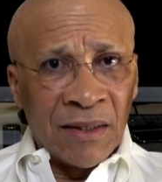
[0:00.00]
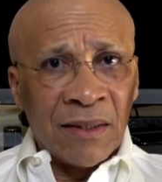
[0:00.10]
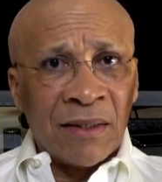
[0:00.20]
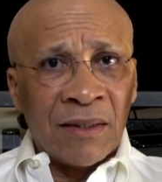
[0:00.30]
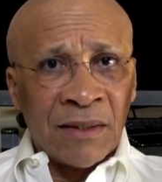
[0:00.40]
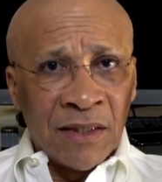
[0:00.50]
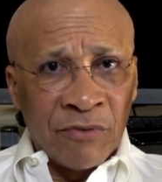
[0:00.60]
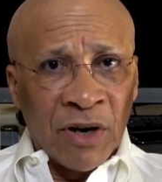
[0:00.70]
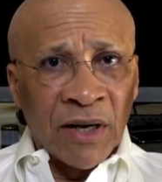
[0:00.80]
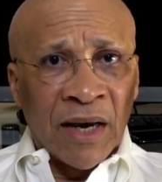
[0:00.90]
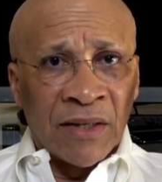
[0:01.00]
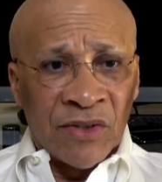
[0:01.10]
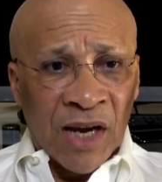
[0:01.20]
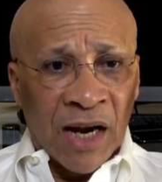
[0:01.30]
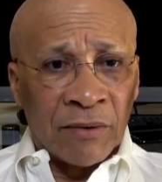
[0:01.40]
is Ivanka and
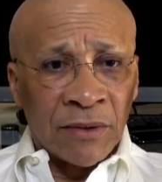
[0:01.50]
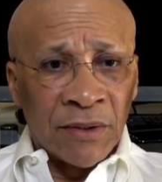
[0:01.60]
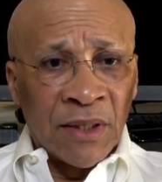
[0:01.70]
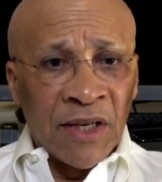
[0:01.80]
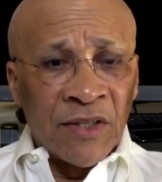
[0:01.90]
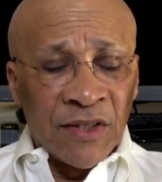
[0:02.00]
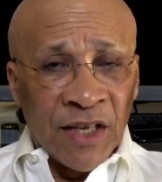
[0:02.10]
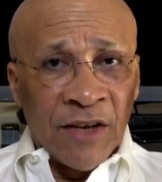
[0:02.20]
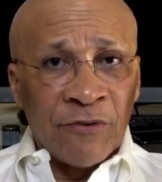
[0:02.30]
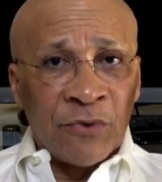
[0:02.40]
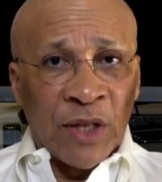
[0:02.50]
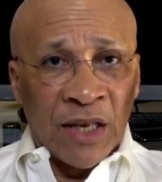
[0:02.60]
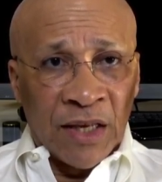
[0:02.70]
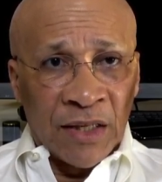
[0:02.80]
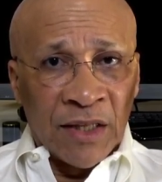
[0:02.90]
Jared.
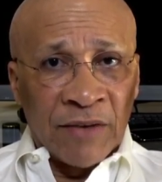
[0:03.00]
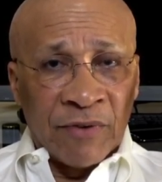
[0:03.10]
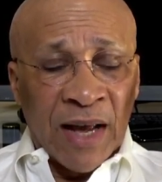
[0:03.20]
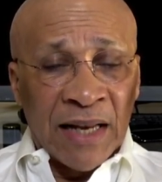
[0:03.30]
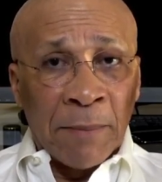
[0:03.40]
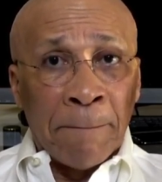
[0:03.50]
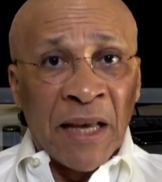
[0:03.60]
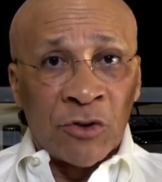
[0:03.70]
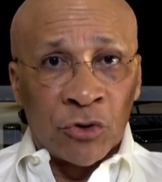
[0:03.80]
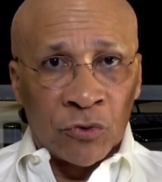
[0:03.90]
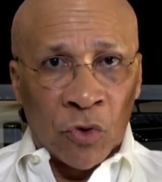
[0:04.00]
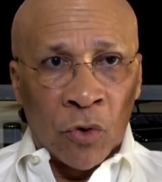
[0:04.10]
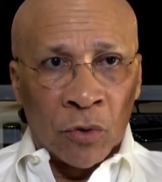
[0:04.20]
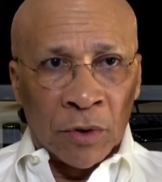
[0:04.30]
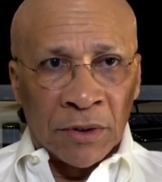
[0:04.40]
They've had a major
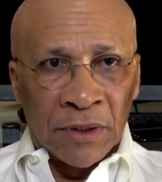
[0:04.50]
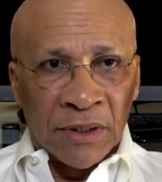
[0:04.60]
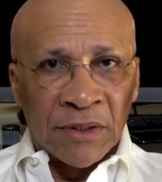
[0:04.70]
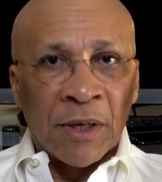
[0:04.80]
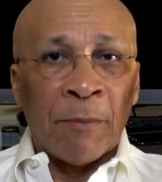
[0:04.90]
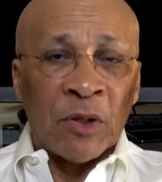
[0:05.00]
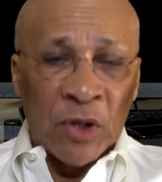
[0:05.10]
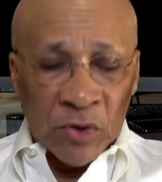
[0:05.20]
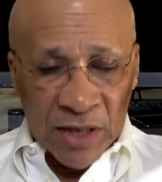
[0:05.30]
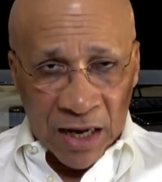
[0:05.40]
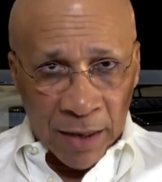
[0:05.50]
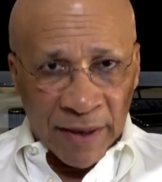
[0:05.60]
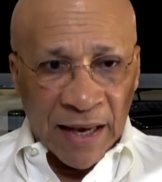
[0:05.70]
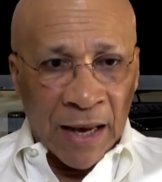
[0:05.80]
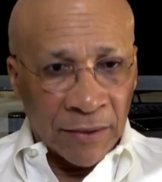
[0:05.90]
role in this, but those are
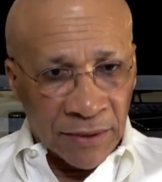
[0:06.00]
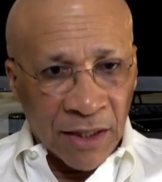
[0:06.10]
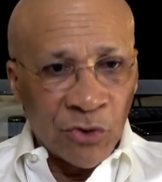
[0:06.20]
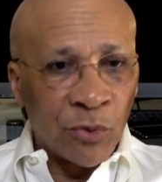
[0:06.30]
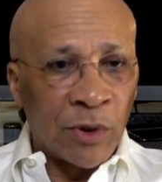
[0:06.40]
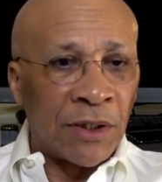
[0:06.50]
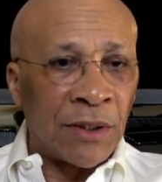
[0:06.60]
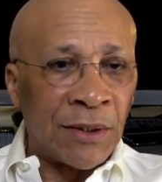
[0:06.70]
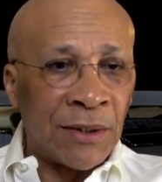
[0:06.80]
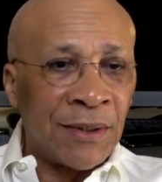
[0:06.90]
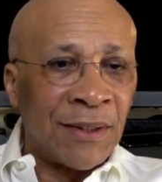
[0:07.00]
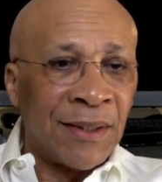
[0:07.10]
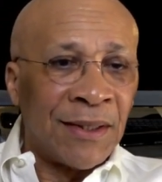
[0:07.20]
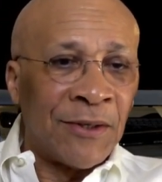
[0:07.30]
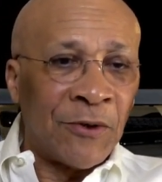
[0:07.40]
coming out next week.
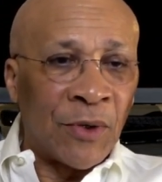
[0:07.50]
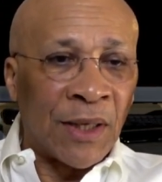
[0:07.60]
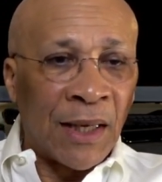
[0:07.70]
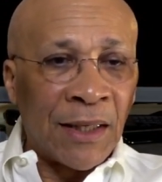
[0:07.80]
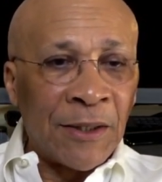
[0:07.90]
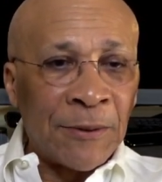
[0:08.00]
Okay?